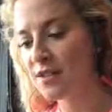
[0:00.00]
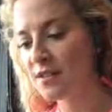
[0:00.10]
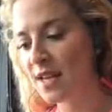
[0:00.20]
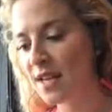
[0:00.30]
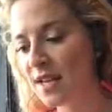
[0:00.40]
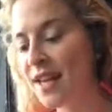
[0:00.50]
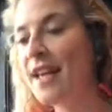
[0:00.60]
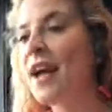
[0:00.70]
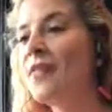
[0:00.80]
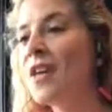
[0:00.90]
in the scene.
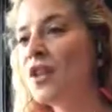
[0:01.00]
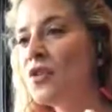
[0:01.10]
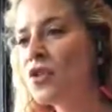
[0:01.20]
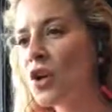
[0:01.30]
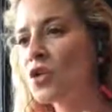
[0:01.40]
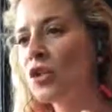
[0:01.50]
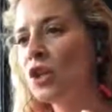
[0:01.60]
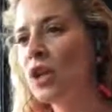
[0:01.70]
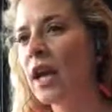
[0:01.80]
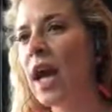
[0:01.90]
Then you start to
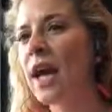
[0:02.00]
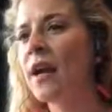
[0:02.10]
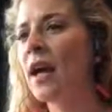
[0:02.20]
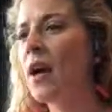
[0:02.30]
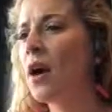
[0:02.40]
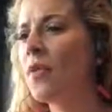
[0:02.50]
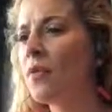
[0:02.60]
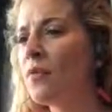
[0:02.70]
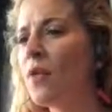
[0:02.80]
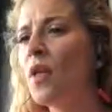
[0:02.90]
look at
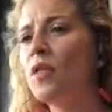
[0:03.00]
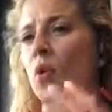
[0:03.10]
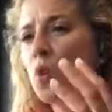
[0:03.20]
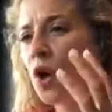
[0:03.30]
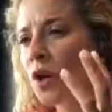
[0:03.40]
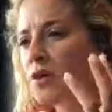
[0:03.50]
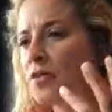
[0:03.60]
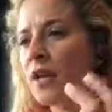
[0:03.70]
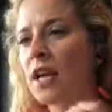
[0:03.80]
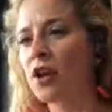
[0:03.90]
the words
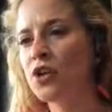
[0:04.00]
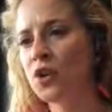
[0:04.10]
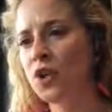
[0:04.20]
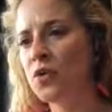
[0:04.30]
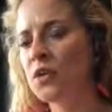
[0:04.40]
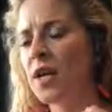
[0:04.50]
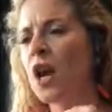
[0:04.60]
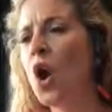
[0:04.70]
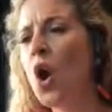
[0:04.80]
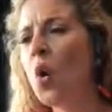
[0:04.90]
that the character are using.
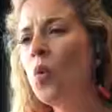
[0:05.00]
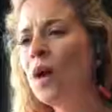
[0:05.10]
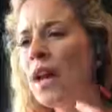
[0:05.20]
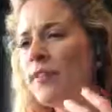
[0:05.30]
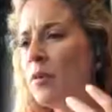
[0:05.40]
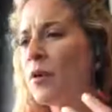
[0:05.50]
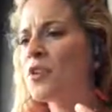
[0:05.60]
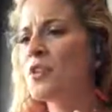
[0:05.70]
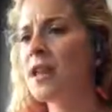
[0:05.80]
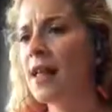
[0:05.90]
What kind of a
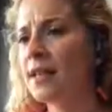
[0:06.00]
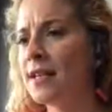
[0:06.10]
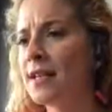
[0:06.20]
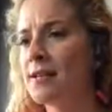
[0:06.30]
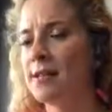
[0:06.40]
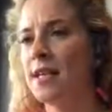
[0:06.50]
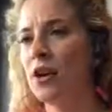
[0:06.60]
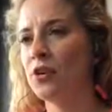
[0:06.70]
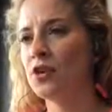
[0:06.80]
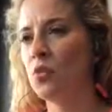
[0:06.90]
personality does the
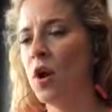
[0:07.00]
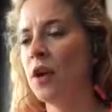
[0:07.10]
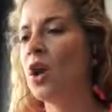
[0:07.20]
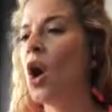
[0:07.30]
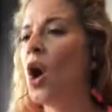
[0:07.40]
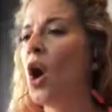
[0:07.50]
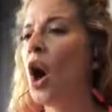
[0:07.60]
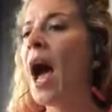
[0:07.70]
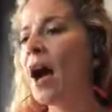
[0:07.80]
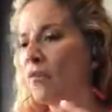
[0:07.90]
character
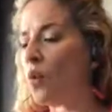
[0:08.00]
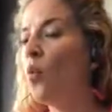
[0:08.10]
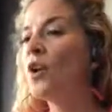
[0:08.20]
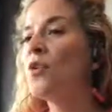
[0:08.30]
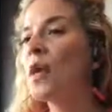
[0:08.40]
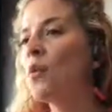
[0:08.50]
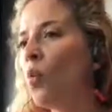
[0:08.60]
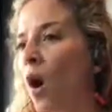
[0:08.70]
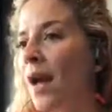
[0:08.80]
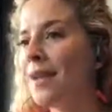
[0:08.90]
have? What do they
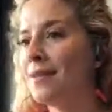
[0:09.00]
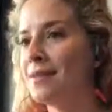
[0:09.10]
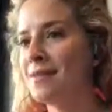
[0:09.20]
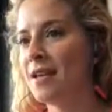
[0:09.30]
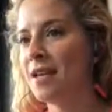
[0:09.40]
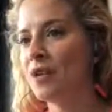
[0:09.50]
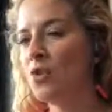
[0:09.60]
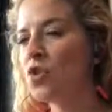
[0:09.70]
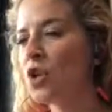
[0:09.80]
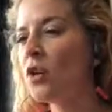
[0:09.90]
want in the scene?
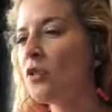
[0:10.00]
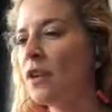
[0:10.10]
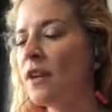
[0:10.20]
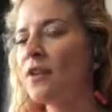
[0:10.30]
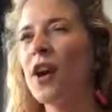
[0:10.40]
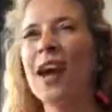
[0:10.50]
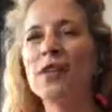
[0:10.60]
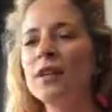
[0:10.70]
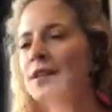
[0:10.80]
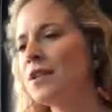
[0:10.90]
You start looking for, I
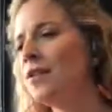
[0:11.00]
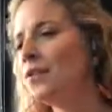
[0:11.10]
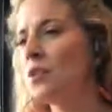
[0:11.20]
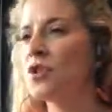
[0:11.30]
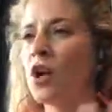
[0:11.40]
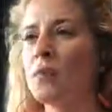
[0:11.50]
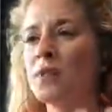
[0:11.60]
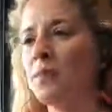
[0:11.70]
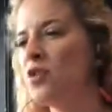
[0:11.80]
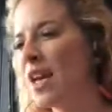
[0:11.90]
don't like to use the
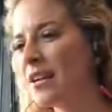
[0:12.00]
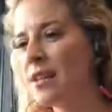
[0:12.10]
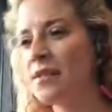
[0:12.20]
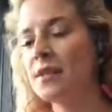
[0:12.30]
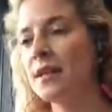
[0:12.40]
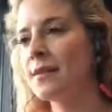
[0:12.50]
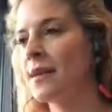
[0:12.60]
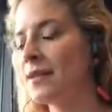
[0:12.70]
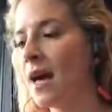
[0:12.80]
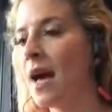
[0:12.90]
terms objectives and things
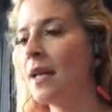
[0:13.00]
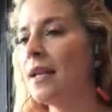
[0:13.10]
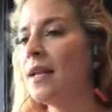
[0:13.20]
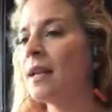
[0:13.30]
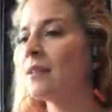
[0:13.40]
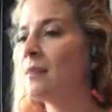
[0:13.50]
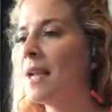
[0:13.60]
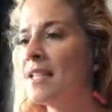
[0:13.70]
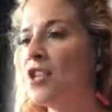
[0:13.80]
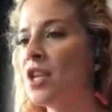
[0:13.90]
like that, because I'm
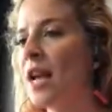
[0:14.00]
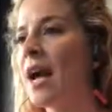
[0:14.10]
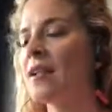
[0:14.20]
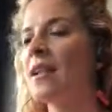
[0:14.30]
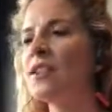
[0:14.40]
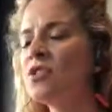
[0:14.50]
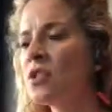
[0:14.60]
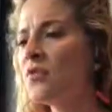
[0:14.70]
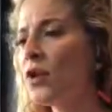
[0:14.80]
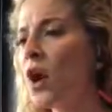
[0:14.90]
not teaching acting. It's
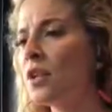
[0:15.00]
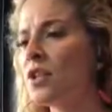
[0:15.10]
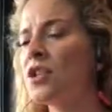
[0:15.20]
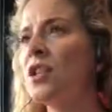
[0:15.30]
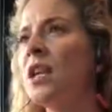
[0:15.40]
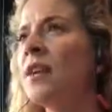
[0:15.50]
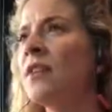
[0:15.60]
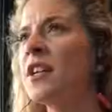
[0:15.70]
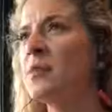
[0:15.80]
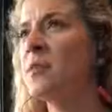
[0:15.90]
just for auditioning
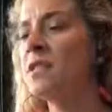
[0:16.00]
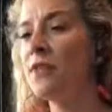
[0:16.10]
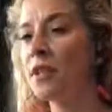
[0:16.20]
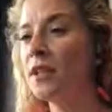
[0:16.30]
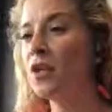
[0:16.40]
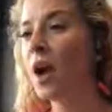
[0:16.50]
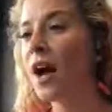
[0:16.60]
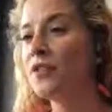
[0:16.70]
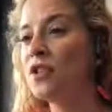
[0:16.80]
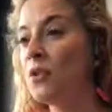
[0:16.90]
very specifically. You
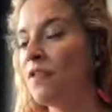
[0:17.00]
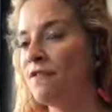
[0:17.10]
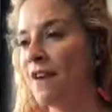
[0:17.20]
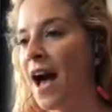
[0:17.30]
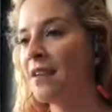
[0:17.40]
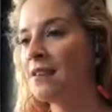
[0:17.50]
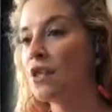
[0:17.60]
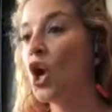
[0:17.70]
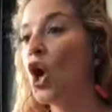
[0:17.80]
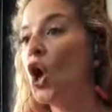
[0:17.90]
have to do it
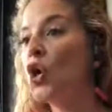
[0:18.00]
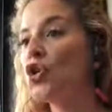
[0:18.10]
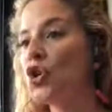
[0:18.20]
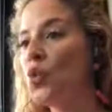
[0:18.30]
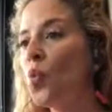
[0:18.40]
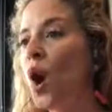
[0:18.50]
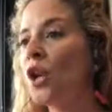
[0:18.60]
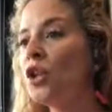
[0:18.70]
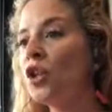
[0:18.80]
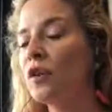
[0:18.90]
fast. So you
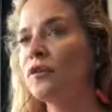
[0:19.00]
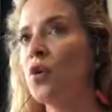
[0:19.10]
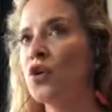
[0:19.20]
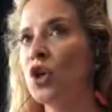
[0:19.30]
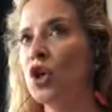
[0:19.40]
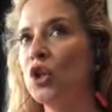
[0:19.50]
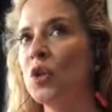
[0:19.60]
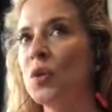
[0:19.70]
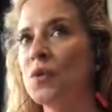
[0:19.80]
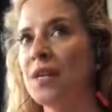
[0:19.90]
want to look for the
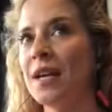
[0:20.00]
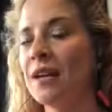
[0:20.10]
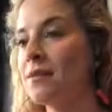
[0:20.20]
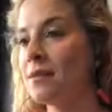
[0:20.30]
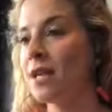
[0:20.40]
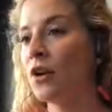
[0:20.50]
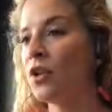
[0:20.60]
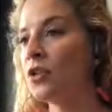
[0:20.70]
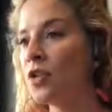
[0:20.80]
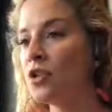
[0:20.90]
clues, like, is this
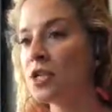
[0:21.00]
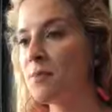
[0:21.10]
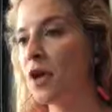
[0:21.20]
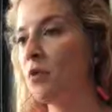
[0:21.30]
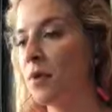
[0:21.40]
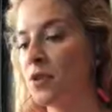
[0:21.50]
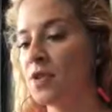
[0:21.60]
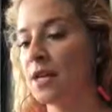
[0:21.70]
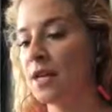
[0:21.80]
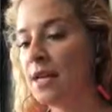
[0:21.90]
character a judgmental
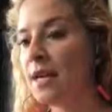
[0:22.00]
person?